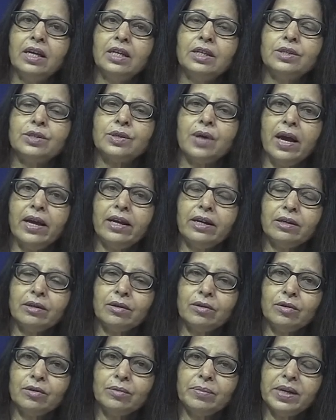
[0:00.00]
So, I
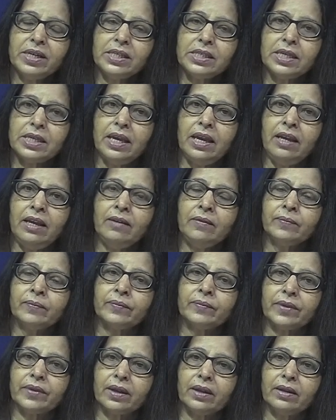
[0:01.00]
conclude by saying
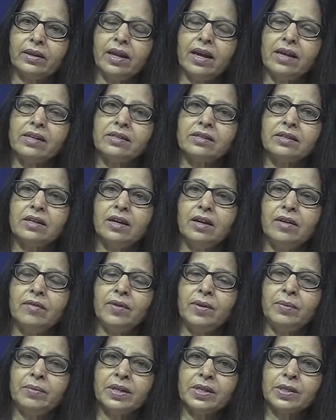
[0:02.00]
that
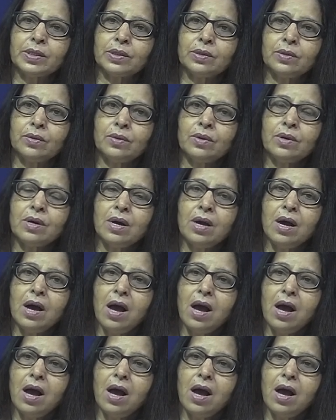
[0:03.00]
we must know